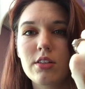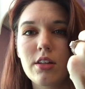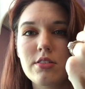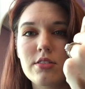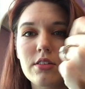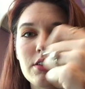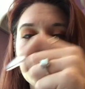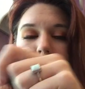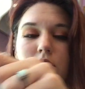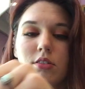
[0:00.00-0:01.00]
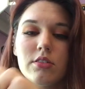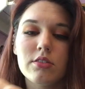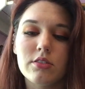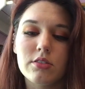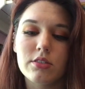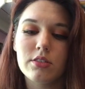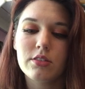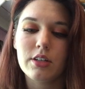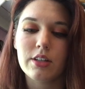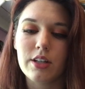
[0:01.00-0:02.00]
That's so, oof,
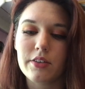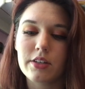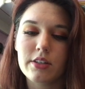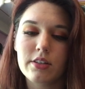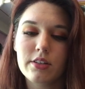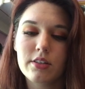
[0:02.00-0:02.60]
I love it.